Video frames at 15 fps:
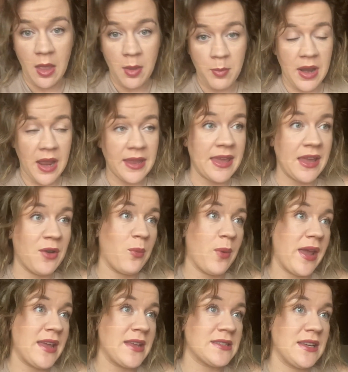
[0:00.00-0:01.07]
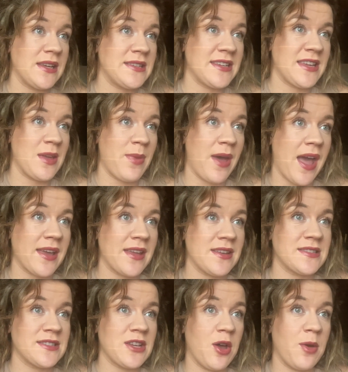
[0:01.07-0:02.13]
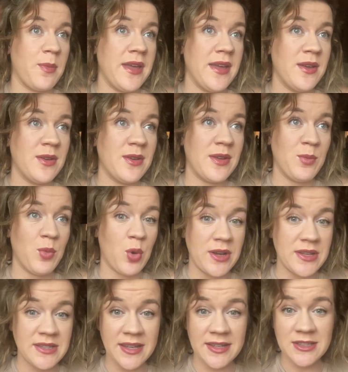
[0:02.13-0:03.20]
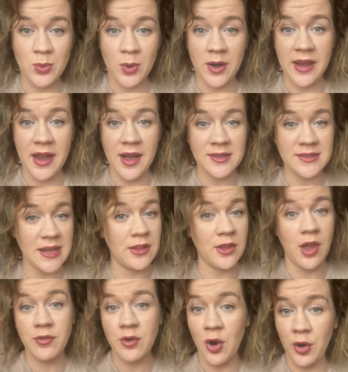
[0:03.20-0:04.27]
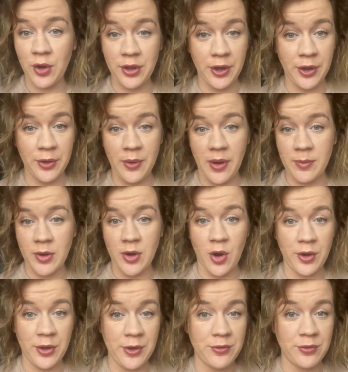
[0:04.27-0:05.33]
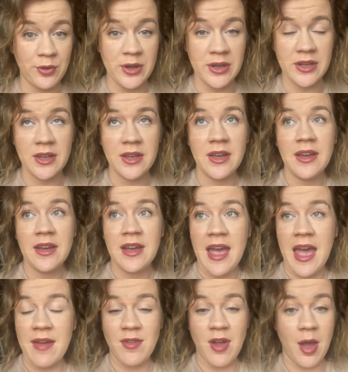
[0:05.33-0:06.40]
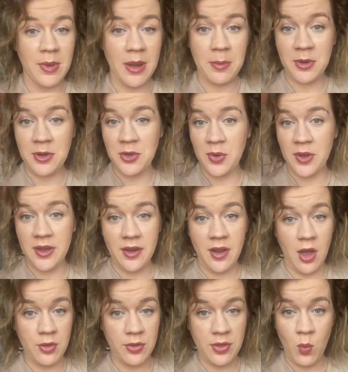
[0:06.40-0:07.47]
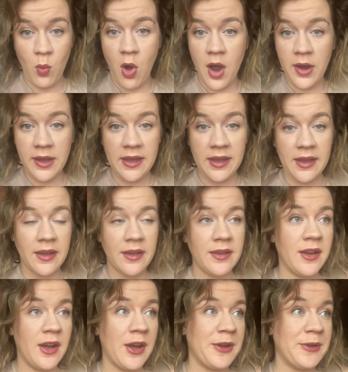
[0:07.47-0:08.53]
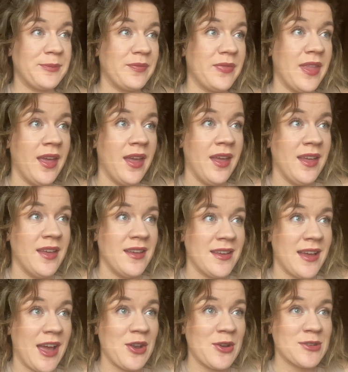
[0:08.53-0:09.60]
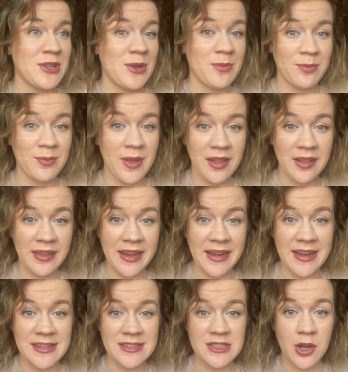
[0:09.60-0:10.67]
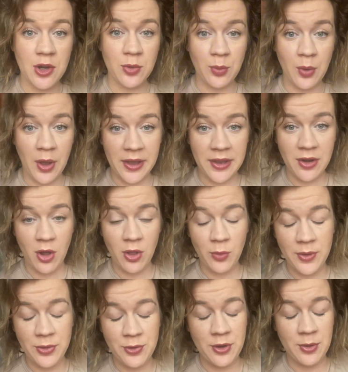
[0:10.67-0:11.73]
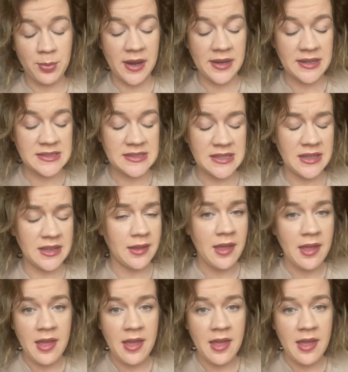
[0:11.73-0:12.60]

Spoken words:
But I can't wait to get back into some more intense workouts. I love cardio. I'm a cardio freak. Have not been able to do it other than walking. I know some ladies run all the way through their pregnancy.